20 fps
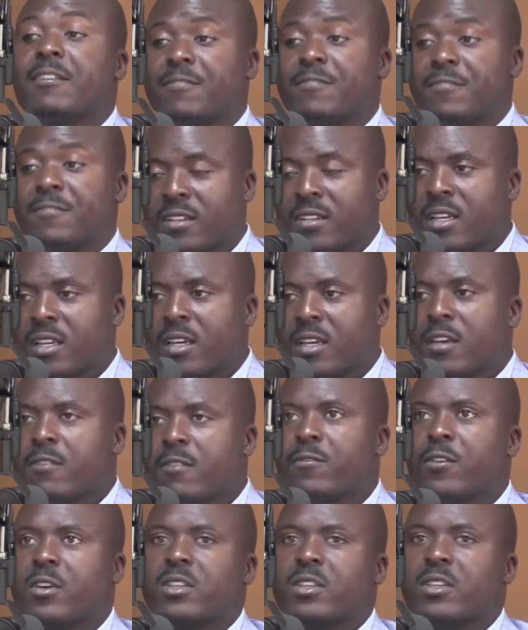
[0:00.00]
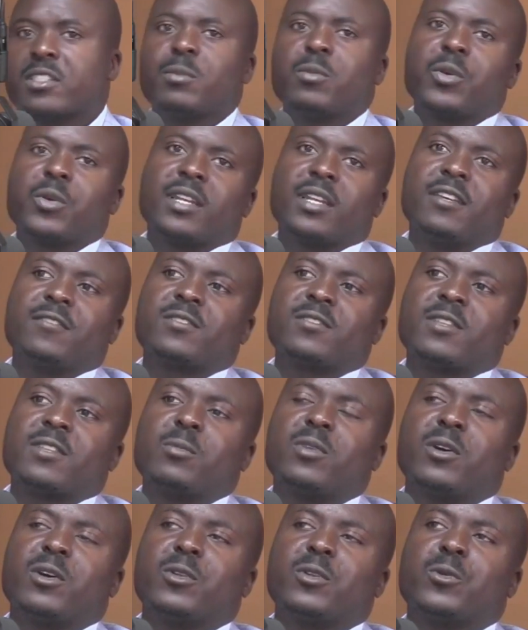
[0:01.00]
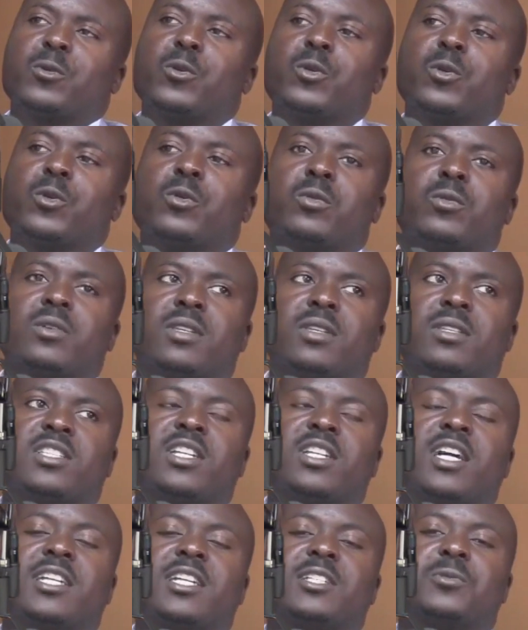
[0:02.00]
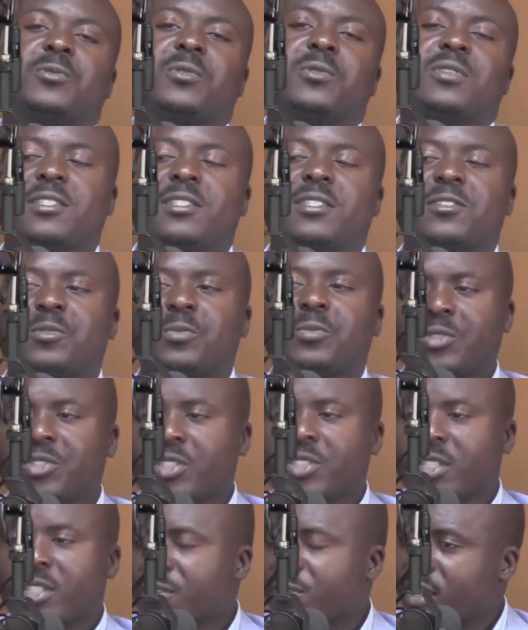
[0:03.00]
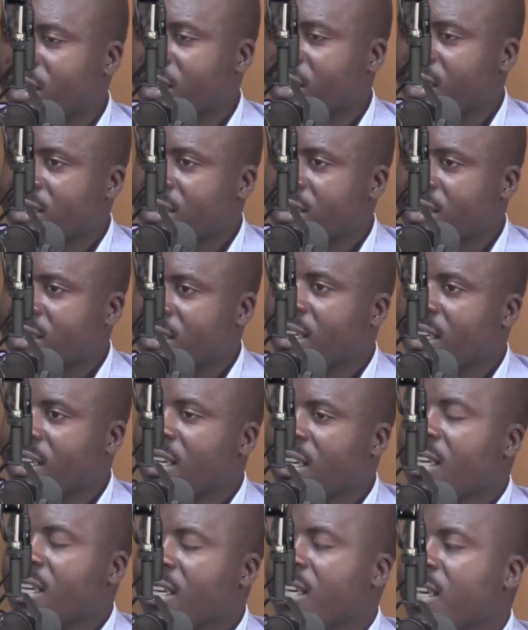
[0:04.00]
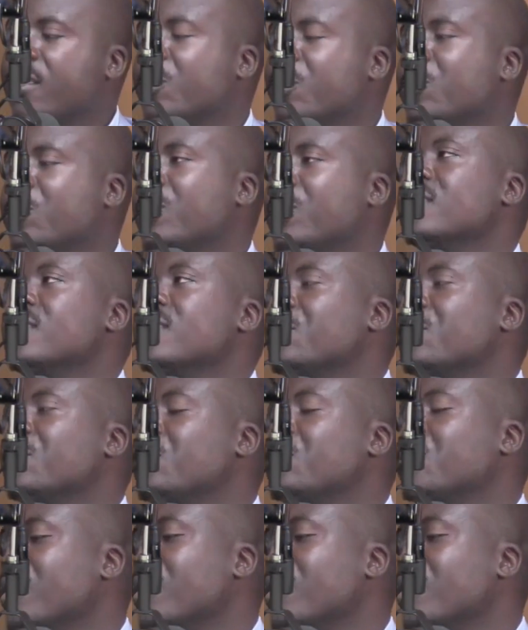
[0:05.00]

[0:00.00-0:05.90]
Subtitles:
For example, we can have someone who is charged with distribution of drugs, and then we can see that person being